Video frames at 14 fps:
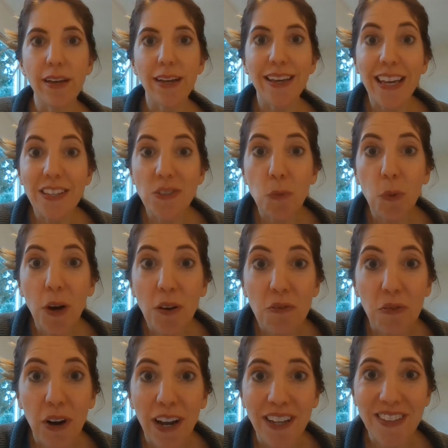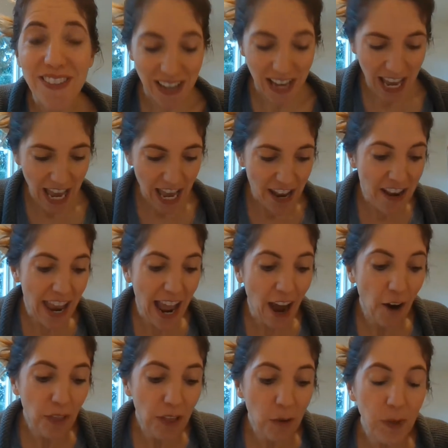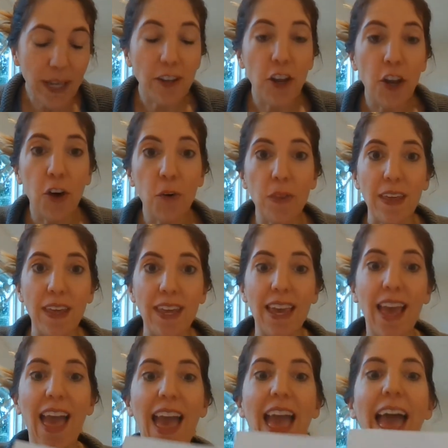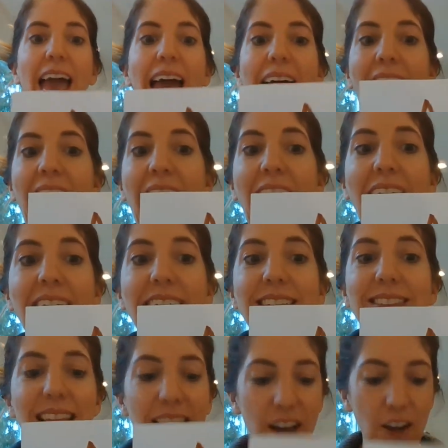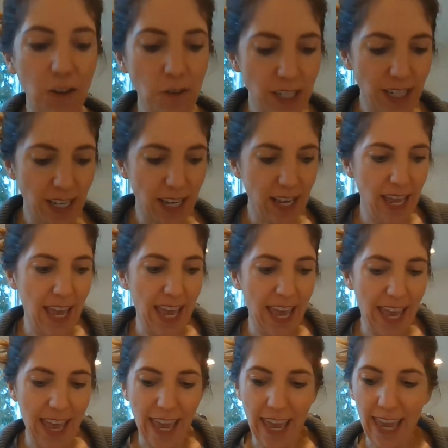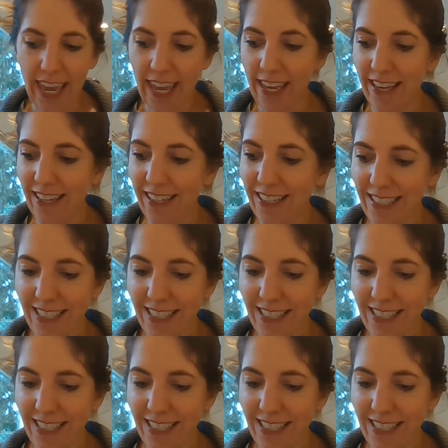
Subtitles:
Guess what, friends? Now that we know the A sound and